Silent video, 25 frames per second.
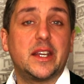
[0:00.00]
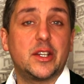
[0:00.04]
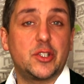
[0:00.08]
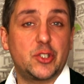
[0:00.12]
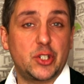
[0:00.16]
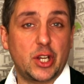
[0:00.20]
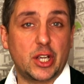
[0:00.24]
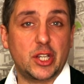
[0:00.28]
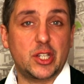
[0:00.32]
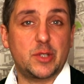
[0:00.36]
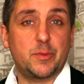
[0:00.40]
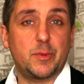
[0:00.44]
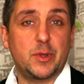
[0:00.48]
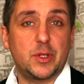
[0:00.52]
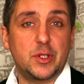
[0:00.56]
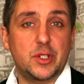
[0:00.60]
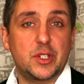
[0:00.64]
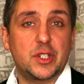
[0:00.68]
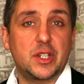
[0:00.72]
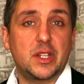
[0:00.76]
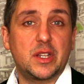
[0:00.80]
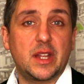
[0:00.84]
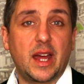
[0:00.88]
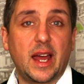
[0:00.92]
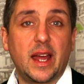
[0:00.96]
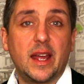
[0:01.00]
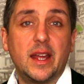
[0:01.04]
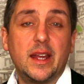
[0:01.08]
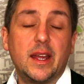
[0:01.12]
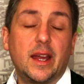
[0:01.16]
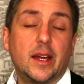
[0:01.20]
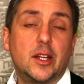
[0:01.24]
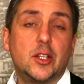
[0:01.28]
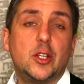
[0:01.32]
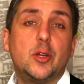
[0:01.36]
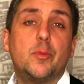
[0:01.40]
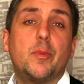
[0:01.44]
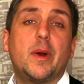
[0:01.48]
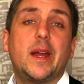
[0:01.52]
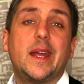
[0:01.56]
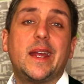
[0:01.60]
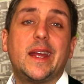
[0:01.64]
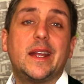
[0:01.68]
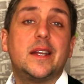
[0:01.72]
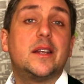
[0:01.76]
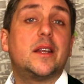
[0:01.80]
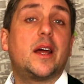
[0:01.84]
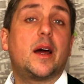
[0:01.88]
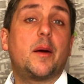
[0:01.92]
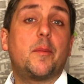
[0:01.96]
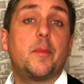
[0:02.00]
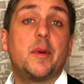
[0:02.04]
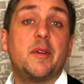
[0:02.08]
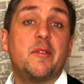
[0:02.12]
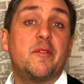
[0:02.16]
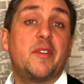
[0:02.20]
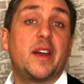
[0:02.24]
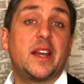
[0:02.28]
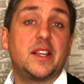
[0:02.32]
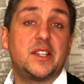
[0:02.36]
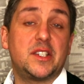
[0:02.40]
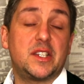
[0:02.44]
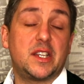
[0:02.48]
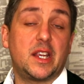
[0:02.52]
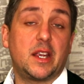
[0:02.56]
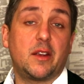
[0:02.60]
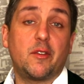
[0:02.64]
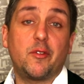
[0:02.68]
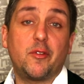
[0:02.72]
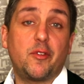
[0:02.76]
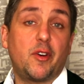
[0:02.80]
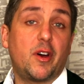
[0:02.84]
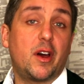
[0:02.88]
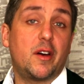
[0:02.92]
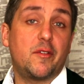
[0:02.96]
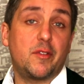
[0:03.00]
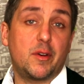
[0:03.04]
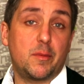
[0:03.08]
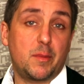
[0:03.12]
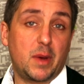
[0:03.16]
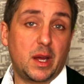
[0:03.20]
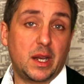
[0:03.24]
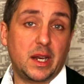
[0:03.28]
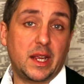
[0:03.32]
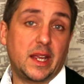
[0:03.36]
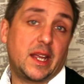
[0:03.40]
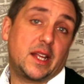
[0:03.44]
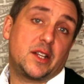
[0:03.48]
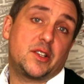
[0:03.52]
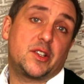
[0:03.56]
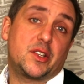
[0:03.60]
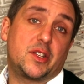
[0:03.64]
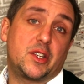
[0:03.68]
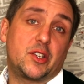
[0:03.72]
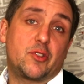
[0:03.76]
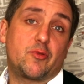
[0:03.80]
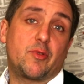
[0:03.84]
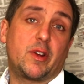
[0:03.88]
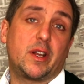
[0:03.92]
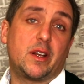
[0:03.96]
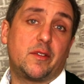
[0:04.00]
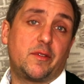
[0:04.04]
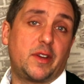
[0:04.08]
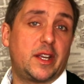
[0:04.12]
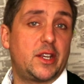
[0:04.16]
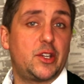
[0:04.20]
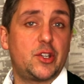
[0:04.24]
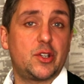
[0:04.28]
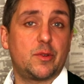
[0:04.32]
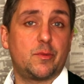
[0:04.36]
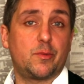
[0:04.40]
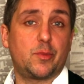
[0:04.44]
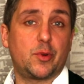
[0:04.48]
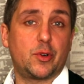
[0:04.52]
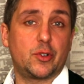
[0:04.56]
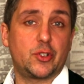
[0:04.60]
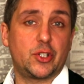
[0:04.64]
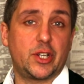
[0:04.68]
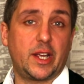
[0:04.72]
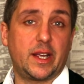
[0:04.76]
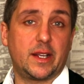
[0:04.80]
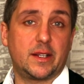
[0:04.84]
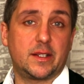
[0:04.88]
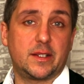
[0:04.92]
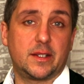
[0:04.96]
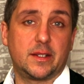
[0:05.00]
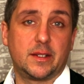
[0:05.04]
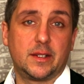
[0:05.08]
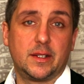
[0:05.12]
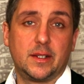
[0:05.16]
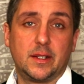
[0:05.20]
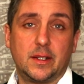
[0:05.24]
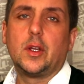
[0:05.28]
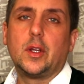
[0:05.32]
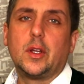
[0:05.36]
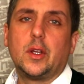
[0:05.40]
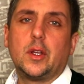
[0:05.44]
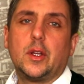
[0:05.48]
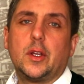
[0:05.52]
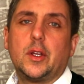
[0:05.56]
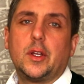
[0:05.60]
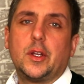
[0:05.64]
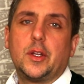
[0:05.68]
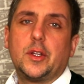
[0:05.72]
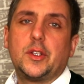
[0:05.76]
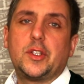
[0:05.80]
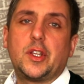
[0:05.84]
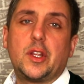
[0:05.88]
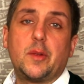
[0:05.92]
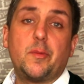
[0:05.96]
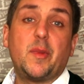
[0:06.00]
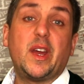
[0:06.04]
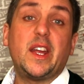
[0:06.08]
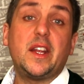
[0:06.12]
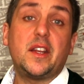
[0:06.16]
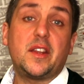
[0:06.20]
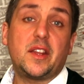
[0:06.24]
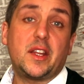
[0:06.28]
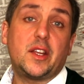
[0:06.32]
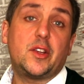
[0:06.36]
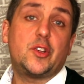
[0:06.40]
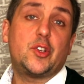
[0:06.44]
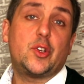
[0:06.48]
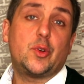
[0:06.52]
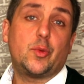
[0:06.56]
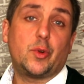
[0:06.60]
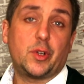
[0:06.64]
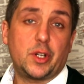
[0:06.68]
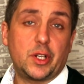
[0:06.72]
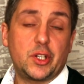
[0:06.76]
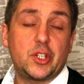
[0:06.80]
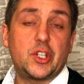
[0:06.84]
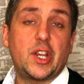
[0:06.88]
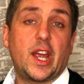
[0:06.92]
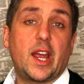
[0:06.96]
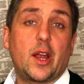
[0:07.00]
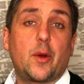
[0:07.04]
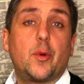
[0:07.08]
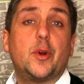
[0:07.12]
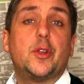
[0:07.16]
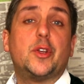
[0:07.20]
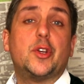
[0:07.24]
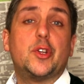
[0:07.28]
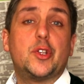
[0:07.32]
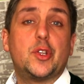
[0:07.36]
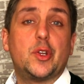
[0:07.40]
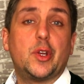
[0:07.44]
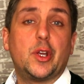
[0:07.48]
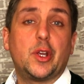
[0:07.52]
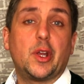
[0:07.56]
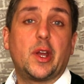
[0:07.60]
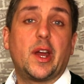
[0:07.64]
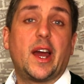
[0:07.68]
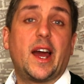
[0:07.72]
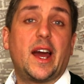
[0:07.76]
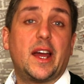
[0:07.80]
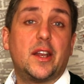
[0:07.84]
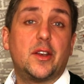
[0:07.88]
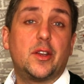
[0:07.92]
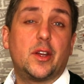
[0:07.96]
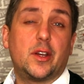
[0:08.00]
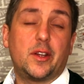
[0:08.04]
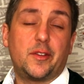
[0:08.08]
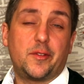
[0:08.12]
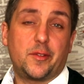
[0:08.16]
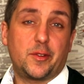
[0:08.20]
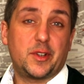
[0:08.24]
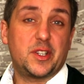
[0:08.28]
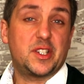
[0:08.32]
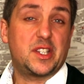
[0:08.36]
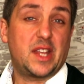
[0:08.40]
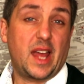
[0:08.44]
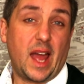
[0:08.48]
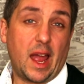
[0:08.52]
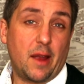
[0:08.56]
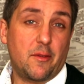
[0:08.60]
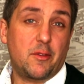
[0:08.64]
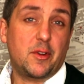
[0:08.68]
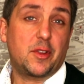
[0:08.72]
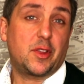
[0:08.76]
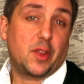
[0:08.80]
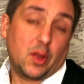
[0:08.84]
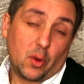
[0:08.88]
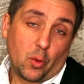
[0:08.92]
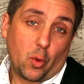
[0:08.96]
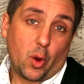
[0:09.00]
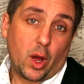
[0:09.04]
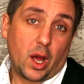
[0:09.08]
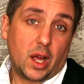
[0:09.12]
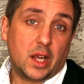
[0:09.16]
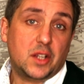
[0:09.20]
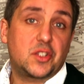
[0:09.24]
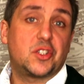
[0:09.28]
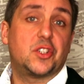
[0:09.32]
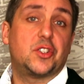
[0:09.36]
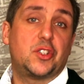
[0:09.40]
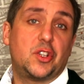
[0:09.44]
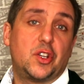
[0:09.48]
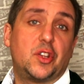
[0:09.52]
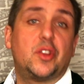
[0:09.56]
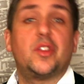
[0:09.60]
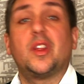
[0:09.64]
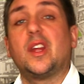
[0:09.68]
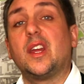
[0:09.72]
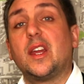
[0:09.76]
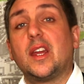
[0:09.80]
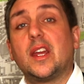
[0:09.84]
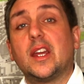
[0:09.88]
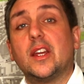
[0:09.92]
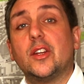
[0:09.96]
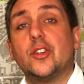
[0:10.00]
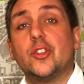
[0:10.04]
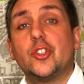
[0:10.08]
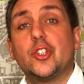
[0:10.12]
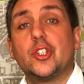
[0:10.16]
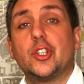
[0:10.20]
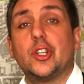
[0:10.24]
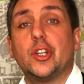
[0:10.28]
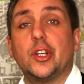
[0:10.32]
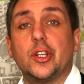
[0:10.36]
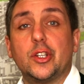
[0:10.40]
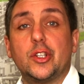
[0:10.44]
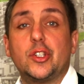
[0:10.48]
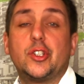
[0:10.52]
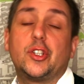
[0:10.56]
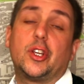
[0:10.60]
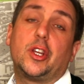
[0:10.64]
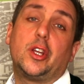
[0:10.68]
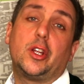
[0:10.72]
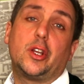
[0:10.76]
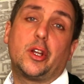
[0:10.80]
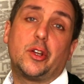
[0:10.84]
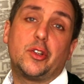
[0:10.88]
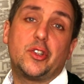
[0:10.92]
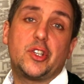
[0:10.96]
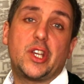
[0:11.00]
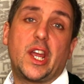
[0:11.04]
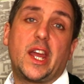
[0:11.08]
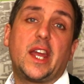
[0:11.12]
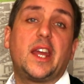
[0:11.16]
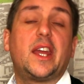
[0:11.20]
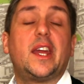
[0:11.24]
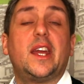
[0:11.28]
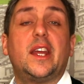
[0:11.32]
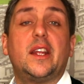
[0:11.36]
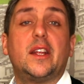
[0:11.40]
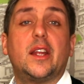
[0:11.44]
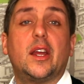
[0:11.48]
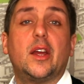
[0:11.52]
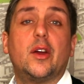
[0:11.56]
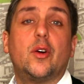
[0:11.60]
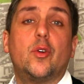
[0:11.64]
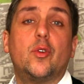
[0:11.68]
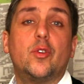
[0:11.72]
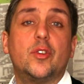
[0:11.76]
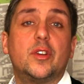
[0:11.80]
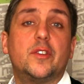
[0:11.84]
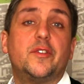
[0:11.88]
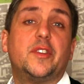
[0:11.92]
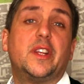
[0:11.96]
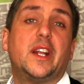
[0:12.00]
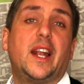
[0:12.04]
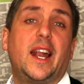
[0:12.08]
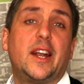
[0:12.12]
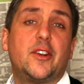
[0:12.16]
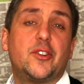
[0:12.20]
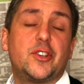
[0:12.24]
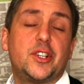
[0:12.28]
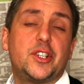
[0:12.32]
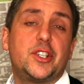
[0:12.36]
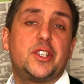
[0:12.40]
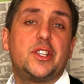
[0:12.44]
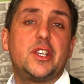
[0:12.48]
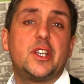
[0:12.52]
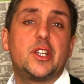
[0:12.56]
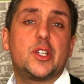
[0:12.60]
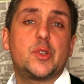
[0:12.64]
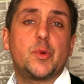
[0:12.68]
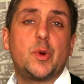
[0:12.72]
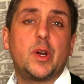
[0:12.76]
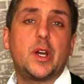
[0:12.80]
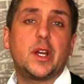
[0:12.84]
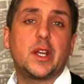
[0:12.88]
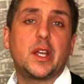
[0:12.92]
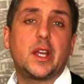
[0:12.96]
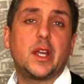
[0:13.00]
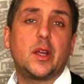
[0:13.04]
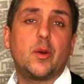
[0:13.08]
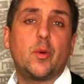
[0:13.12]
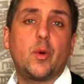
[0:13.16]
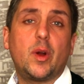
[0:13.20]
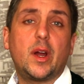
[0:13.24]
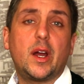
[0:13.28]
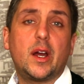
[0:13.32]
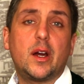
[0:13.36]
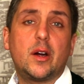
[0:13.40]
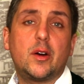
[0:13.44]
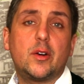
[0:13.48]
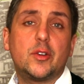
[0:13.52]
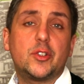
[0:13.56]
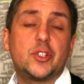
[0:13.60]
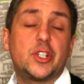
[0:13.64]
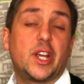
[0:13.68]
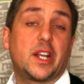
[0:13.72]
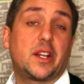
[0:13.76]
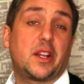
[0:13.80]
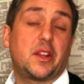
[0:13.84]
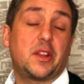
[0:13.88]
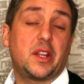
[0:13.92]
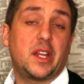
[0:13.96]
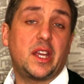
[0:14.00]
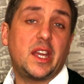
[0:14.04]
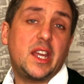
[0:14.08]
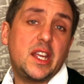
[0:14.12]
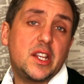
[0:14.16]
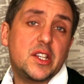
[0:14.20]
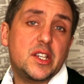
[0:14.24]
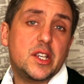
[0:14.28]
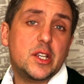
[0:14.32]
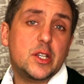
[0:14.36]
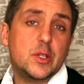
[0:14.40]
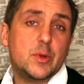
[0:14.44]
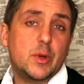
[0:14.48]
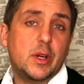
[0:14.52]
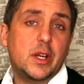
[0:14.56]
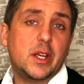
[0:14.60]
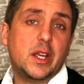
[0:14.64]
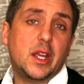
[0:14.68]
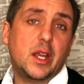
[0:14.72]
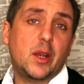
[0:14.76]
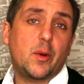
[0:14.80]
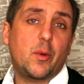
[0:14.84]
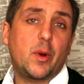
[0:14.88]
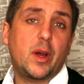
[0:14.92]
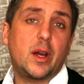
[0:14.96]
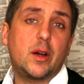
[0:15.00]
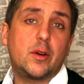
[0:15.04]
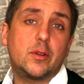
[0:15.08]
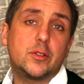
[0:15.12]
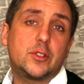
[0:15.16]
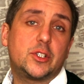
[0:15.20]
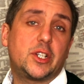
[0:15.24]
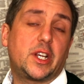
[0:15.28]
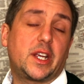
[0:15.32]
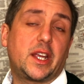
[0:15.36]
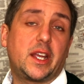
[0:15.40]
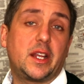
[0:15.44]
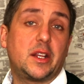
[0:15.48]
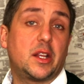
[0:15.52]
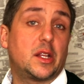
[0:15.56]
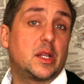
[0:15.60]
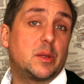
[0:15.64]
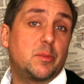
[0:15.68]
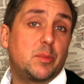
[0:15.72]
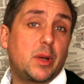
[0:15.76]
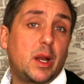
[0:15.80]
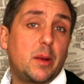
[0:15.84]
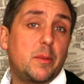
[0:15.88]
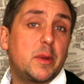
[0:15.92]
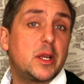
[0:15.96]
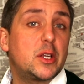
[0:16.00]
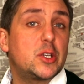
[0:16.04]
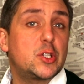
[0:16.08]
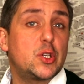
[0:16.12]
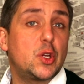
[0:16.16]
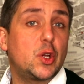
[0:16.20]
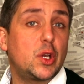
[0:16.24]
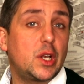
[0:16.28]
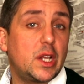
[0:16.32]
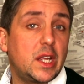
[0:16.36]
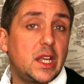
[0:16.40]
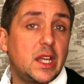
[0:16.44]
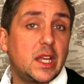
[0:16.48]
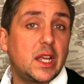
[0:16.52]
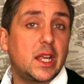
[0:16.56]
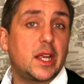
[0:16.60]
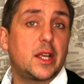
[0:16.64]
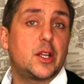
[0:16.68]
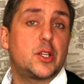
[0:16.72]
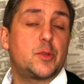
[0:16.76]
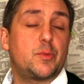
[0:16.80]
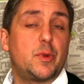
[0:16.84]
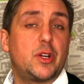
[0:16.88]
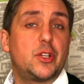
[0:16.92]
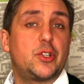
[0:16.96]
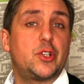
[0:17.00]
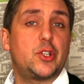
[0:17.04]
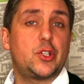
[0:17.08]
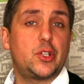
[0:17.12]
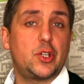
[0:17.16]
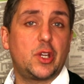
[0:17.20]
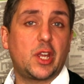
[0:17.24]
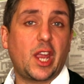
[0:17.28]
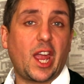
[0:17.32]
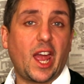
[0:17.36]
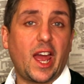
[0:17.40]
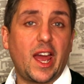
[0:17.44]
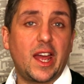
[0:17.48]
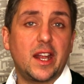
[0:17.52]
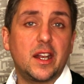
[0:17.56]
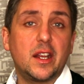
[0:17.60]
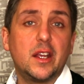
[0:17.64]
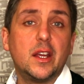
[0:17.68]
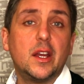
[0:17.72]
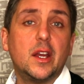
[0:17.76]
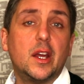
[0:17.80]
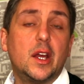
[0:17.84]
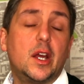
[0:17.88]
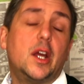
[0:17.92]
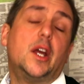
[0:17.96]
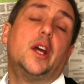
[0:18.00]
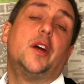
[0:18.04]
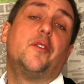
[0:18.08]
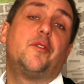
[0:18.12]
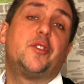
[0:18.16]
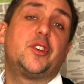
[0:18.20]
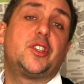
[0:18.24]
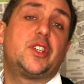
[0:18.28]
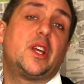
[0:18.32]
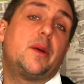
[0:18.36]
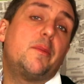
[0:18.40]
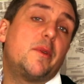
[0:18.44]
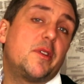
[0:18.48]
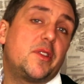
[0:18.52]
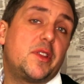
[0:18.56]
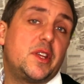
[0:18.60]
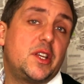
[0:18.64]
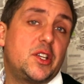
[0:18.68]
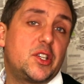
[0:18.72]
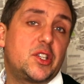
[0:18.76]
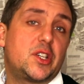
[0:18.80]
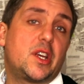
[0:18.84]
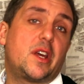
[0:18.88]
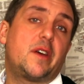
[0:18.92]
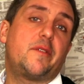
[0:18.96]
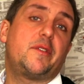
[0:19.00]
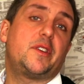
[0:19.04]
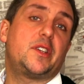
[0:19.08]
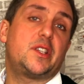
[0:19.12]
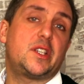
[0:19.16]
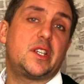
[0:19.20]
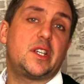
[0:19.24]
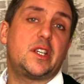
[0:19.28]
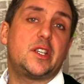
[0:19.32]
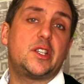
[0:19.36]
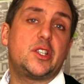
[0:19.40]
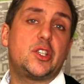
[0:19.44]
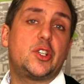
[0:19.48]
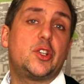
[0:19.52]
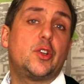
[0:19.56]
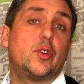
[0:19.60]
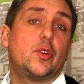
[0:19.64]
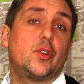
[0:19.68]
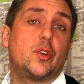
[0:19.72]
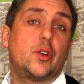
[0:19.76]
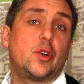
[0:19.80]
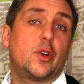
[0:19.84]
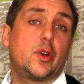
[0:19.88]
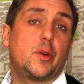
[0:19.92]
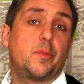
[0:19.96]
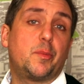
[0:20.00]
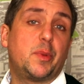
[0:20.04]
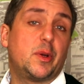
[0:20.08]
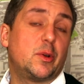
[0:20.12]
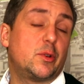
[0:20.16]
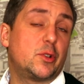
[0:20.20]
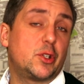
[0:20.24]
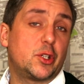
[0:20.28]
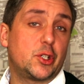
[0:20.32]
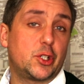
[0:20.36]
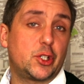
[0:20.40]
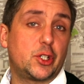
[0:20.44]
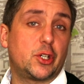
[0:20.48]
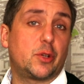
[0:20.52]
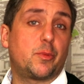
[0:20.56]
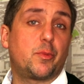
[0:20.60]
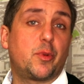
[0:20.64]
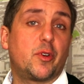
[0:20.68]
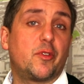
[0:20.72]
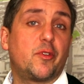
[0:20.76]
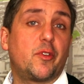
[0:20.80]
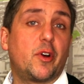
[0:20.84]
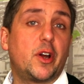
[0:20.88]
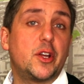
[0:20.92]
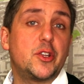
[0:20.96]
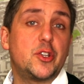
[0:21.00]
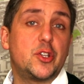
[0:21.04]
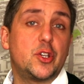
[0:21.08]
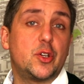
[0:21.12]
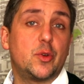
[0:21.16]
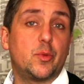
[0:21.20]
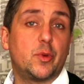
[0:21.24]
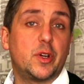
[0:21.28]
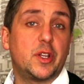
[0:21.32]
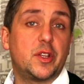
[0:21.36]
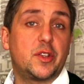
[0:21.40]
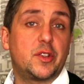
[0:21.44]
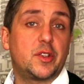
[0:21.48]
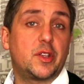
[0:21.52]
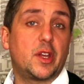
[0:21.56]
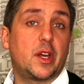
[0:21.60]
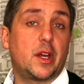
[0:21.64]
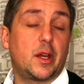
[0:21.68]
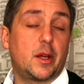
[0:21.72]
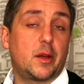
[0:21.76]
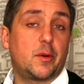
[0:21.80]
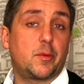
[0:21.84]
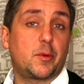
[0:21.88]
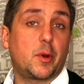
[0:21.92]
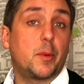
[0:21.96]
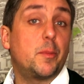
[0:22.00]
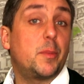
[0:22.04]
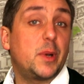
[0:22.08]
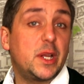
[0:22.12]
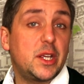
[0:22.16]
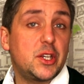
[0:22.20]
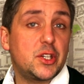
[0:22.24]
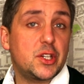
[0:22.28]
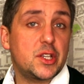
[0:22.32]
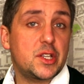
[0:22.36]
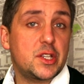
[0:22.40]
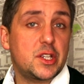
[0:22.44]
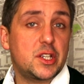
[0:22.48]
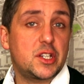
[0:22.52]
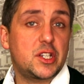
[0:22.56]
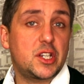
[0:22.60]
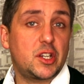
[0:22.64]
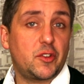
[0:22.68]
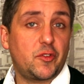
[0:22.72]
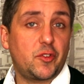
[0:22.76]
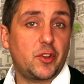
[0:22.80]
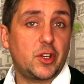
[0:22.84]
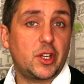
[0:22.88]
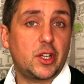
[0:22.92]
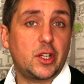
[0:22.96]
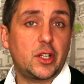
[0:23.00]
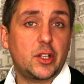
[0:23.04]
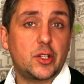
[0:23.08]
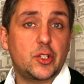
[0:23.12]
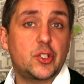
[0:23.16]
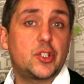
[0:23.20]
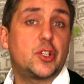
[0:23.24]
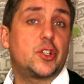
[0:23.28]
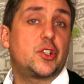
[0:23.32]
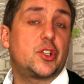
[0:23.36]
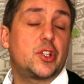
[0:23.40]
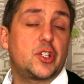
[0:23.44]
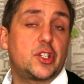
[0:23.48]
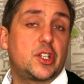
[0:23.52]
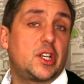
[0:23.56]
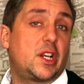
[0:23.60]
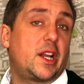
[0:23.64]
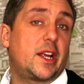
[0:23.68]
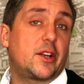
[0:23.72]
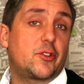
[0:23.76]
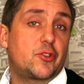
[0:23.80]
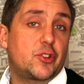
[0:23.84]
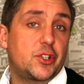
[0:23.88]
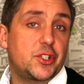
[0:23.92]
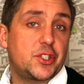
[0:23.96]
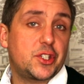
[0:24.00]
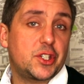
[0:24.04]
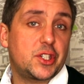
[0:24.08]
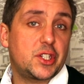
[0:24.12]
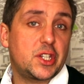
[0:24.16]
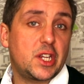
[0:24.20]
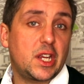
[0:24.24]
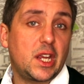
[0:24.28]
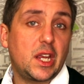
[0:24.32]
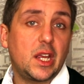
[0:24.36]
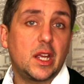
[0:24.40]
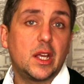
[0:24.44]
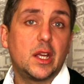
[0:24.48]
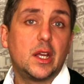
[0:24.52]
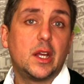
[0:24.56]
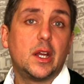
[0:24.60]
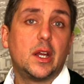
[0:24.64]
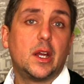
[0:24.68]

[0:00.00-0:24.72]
adjustments to that. And you may end up investing further money into this renovation project. So the main things you want to check when you're doing a handover is that everything works as you think it should. So, checking that all of the electricity is working well, check that the heating's working well, checking that the plumbing's not leaking as much as you can. For some of these services, your builder should provide you with completion certificates, such as electricity,